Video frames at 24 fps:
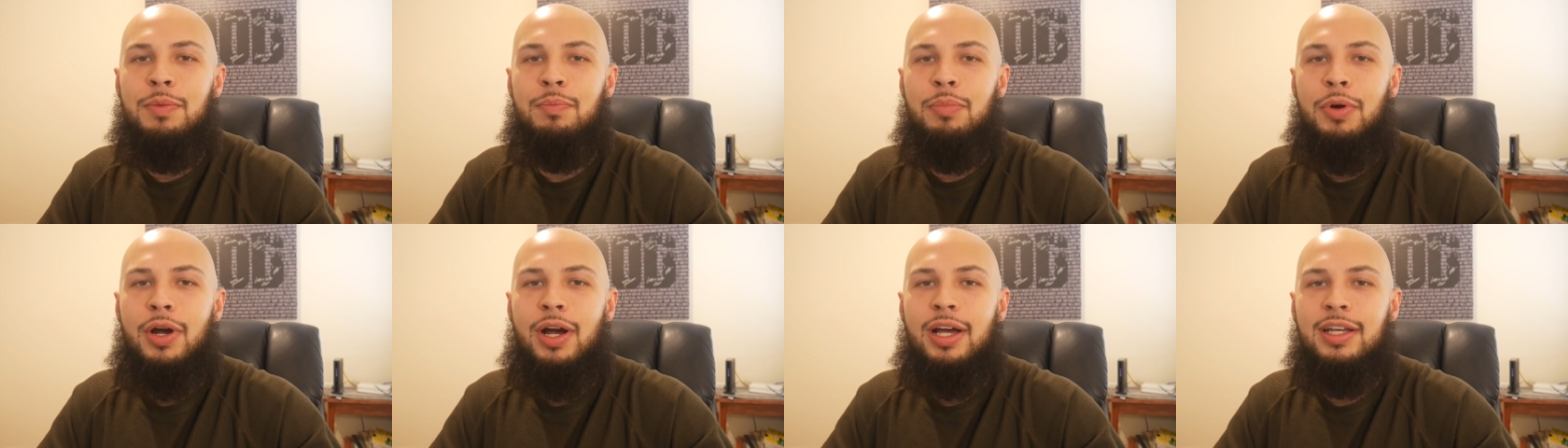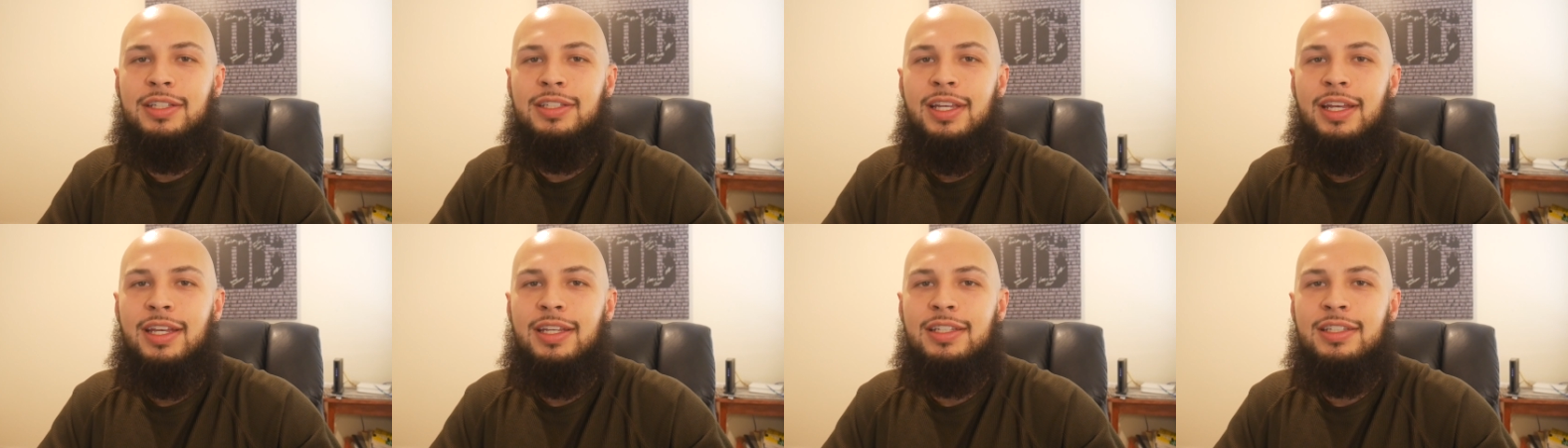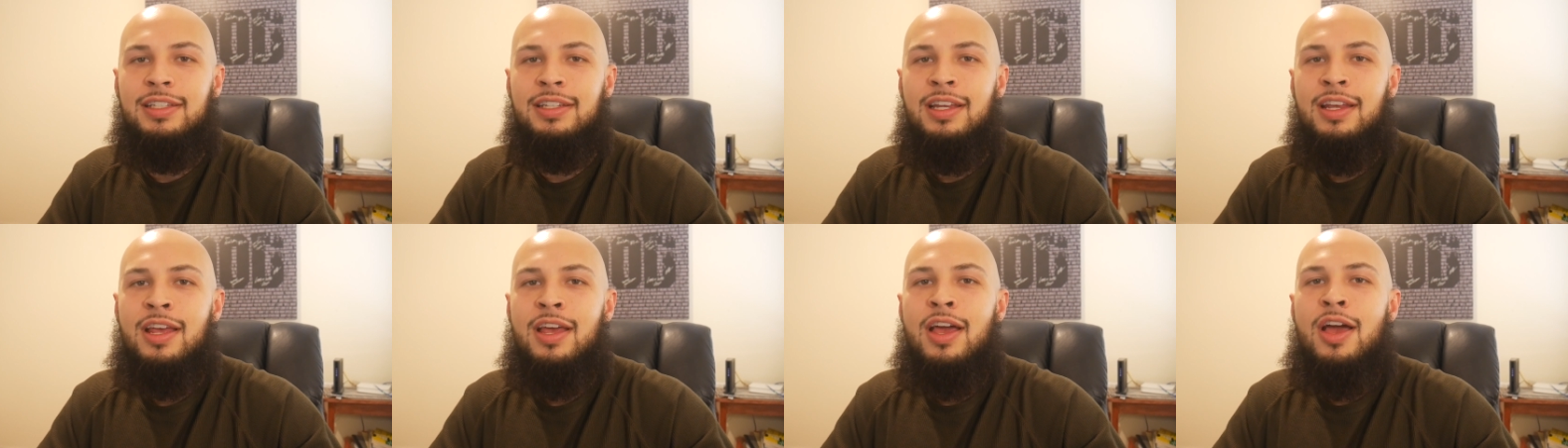
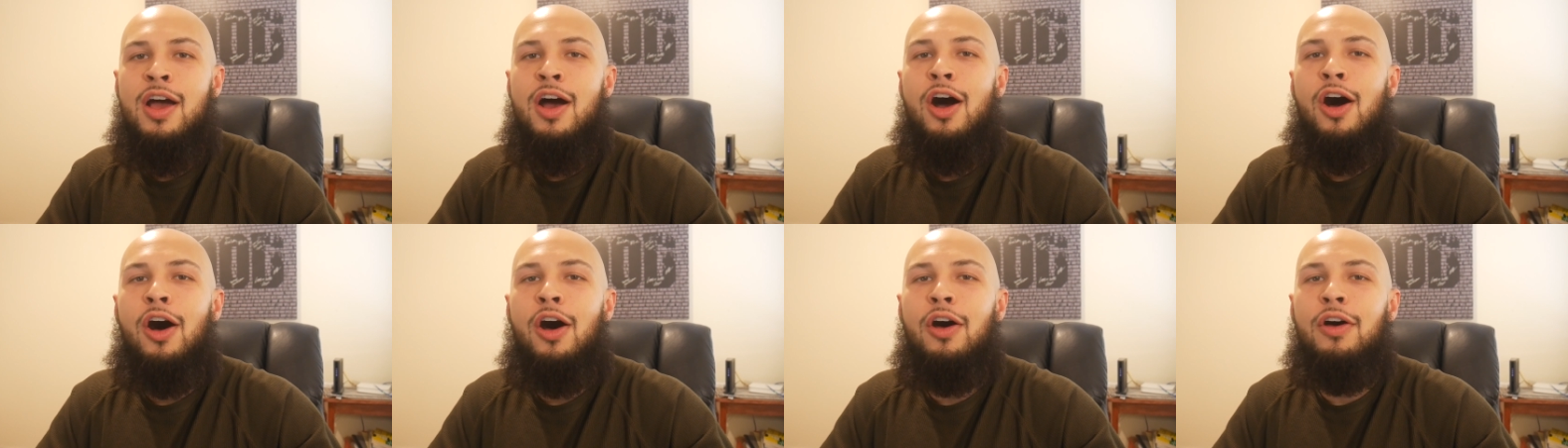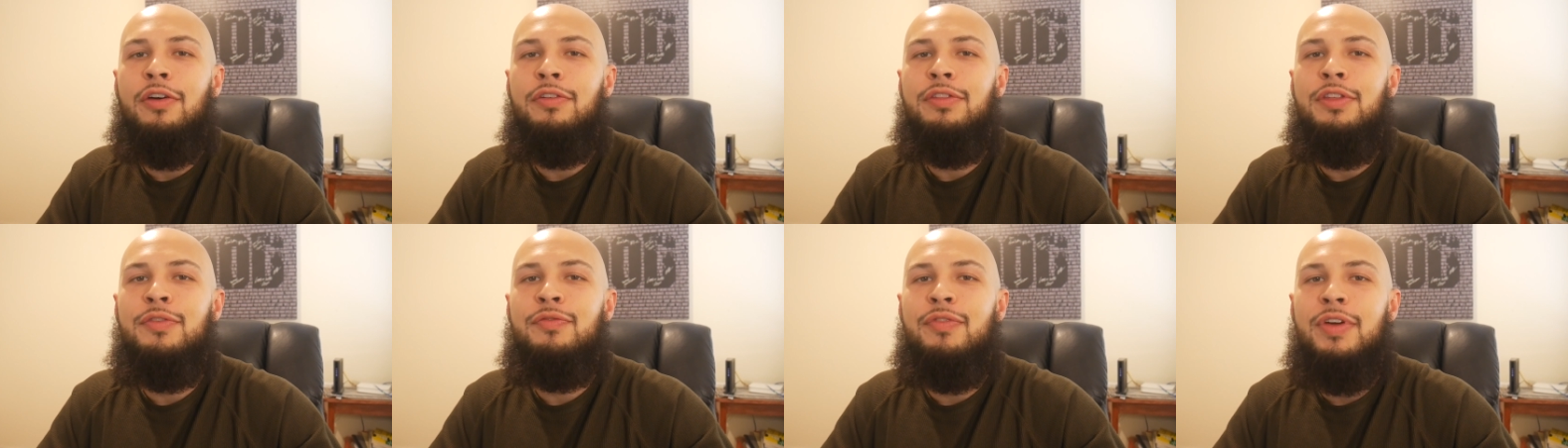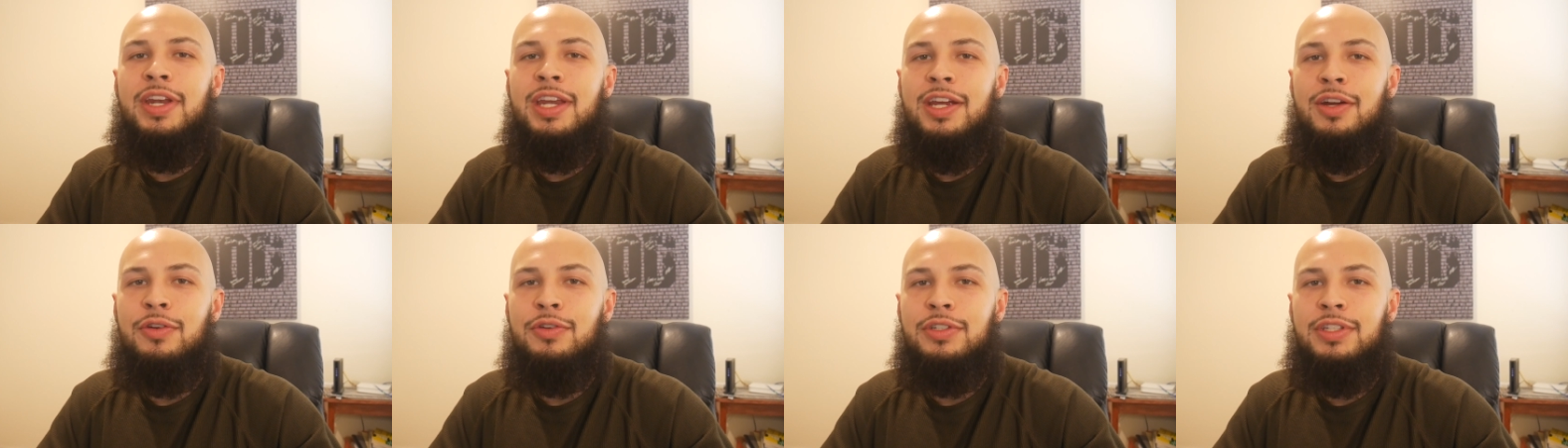process. All the
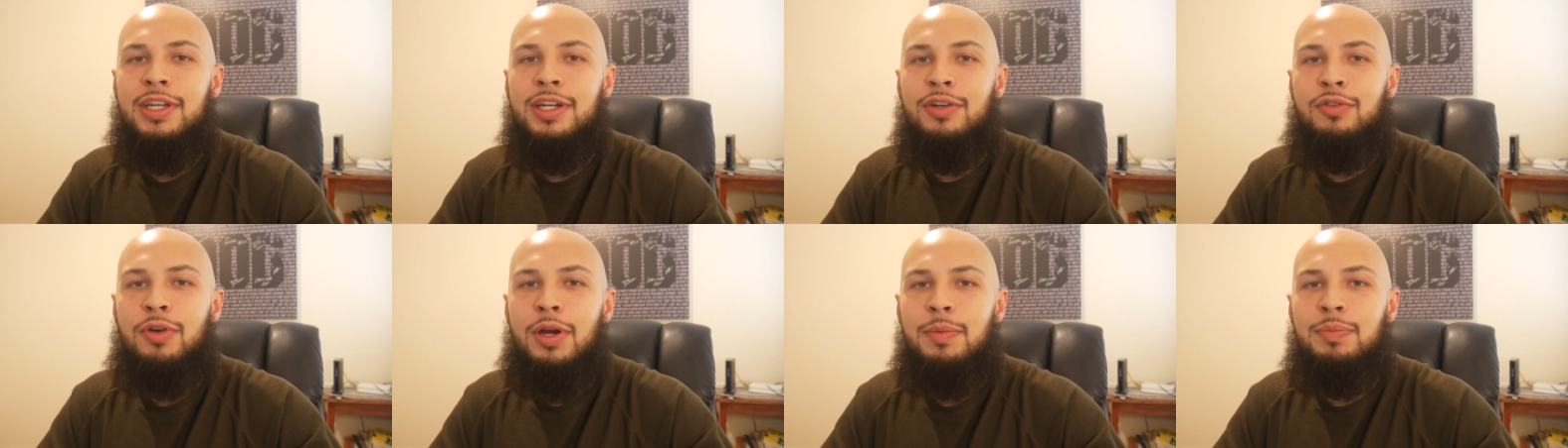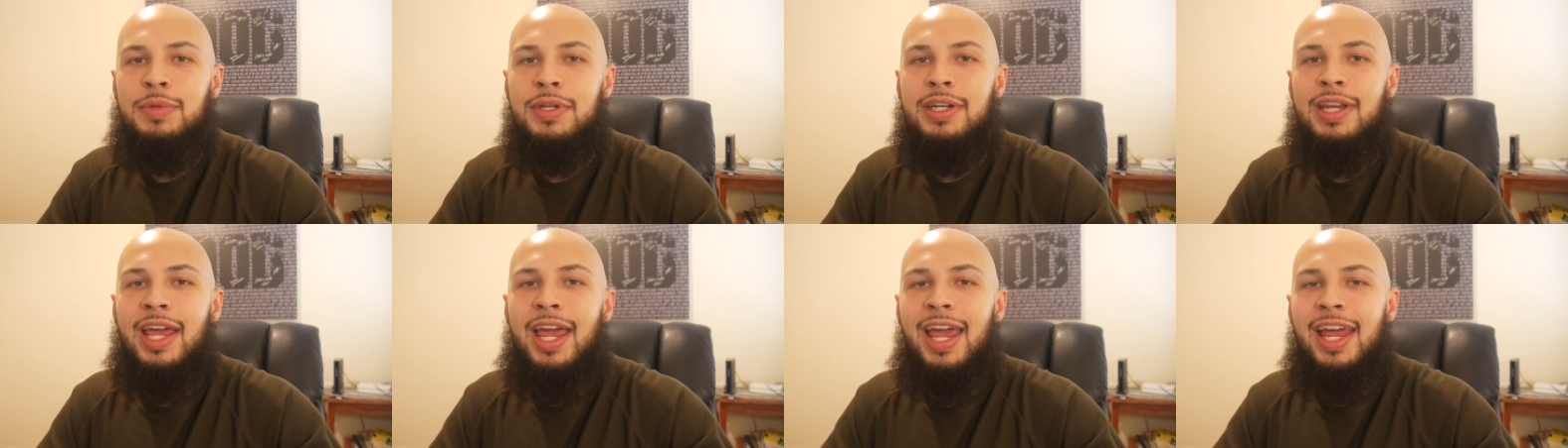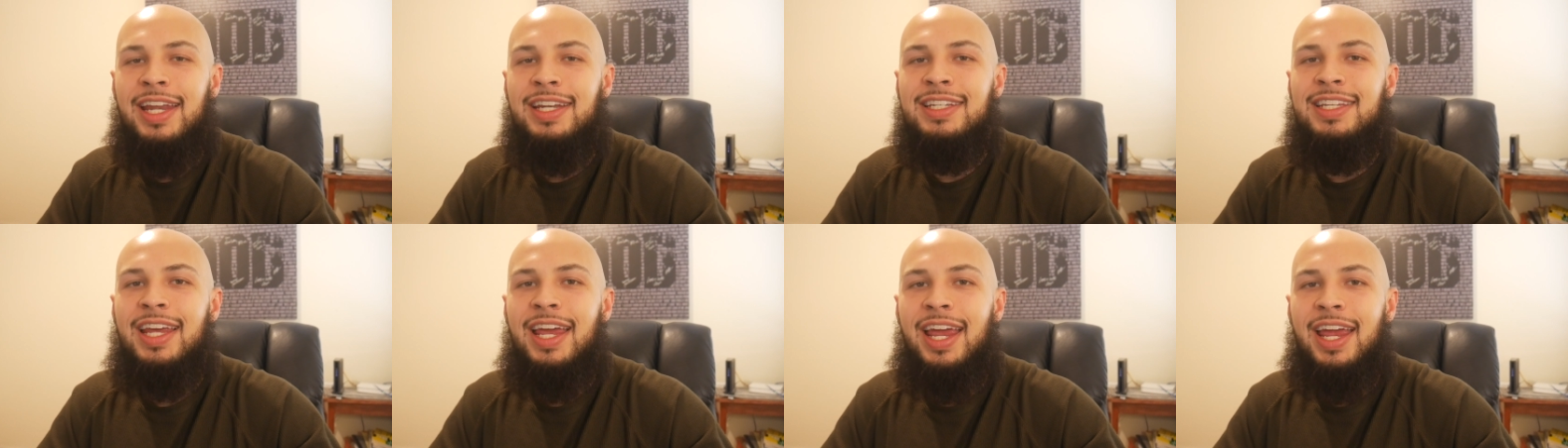videos encrypted
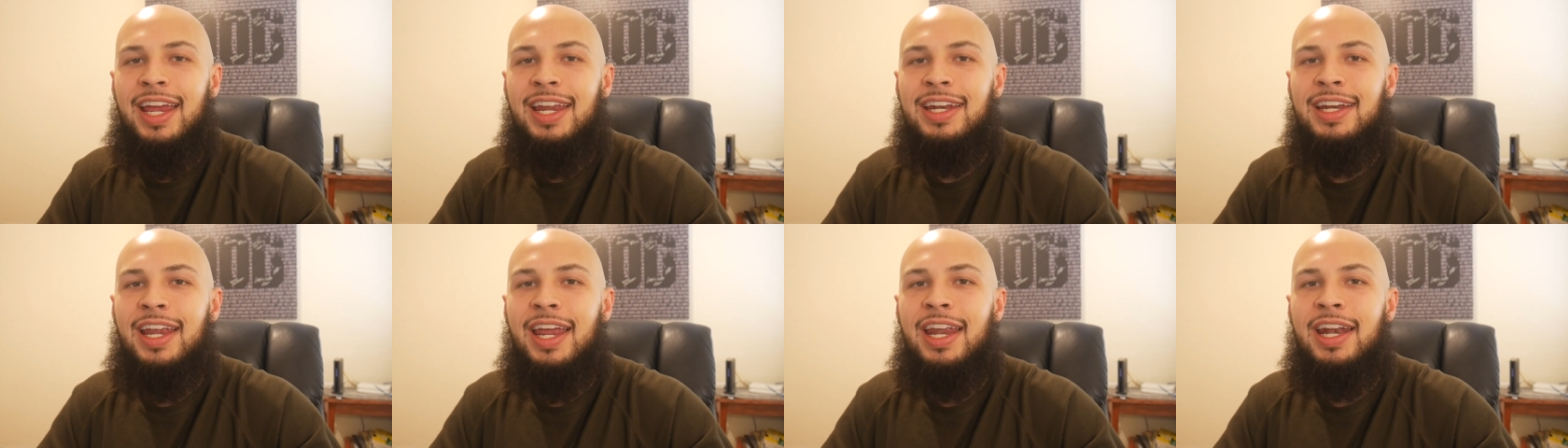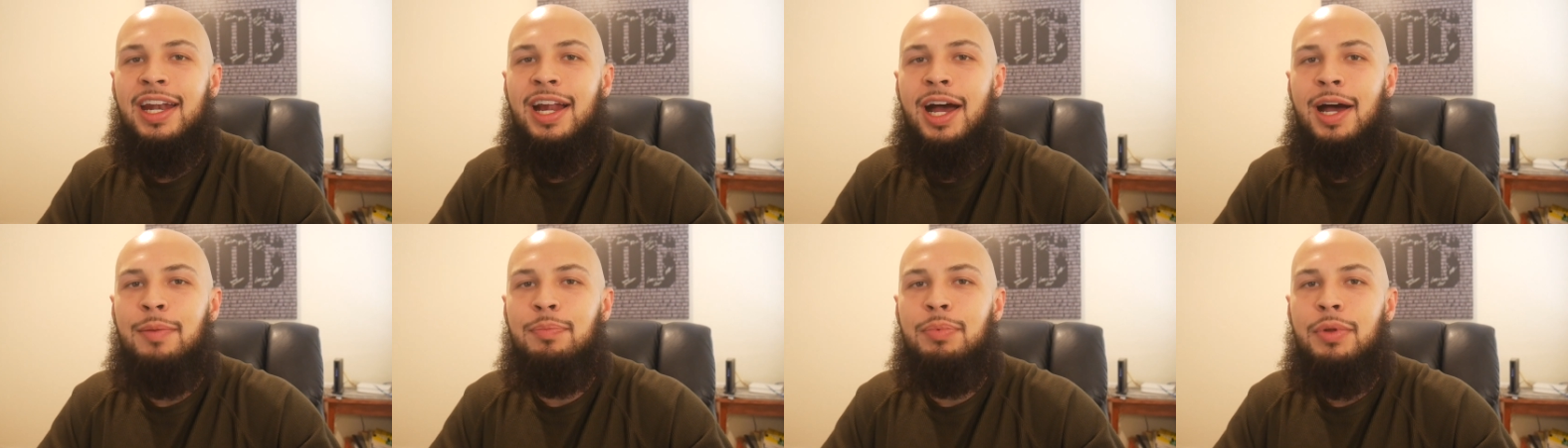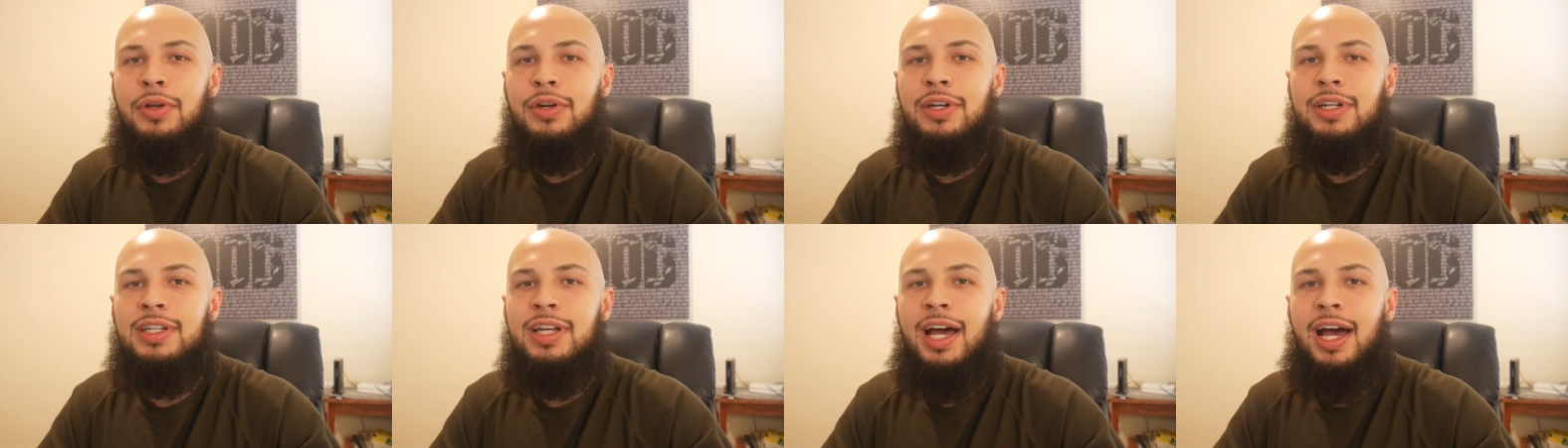end to end and
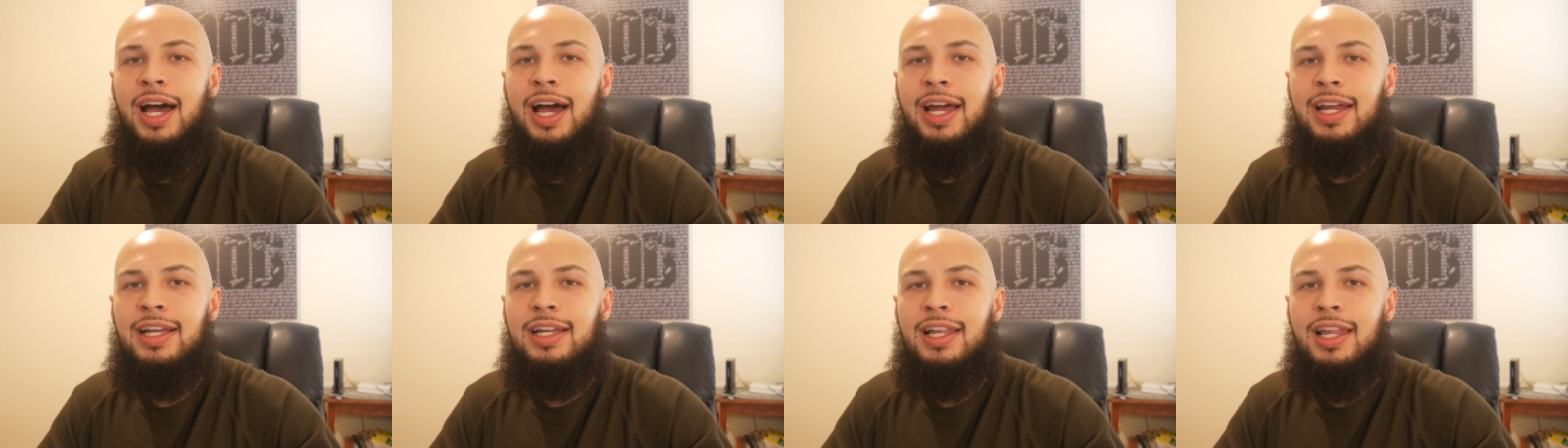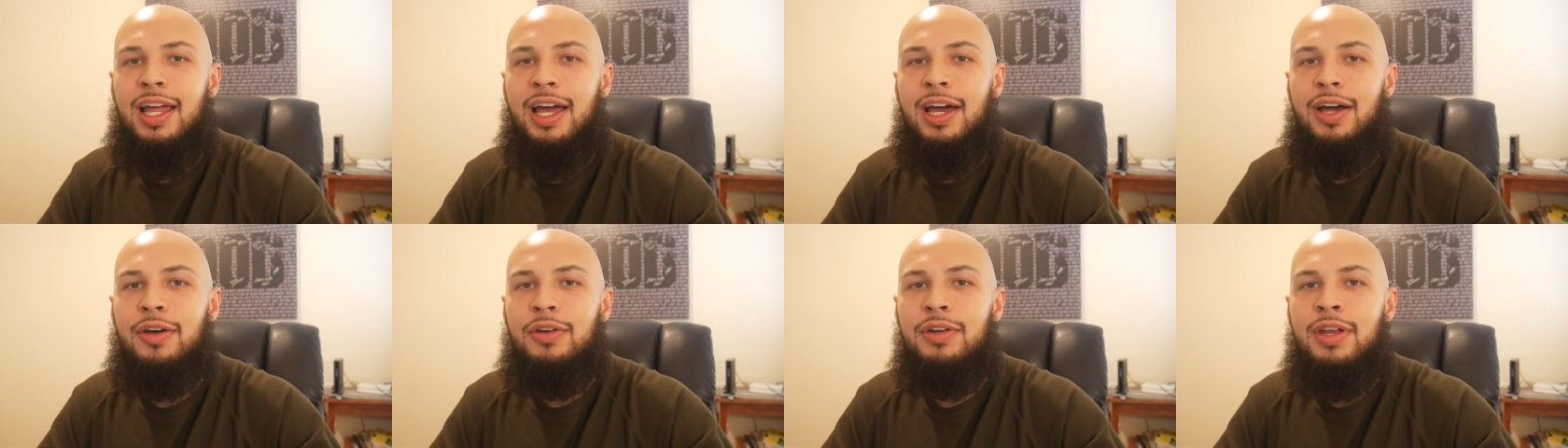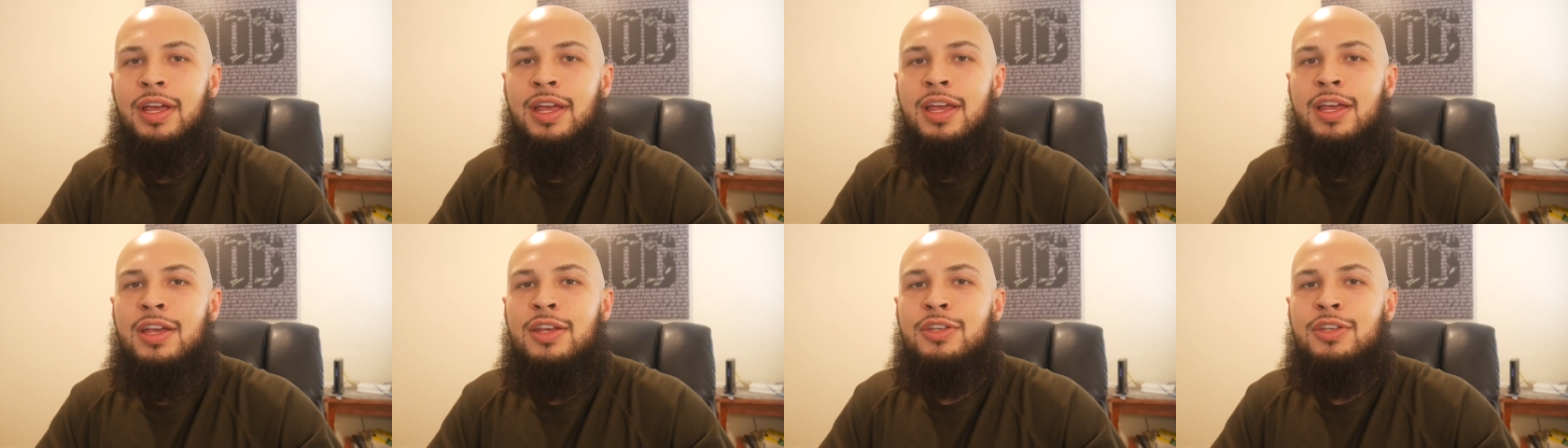uploaded to iCloud